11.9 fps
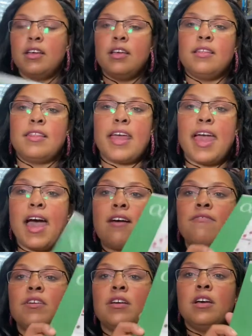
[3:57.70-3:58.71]
they
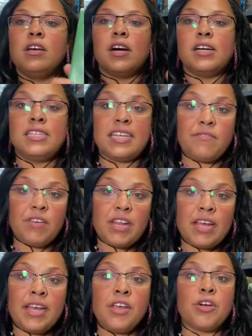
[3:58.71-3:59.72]
have a DVD. You can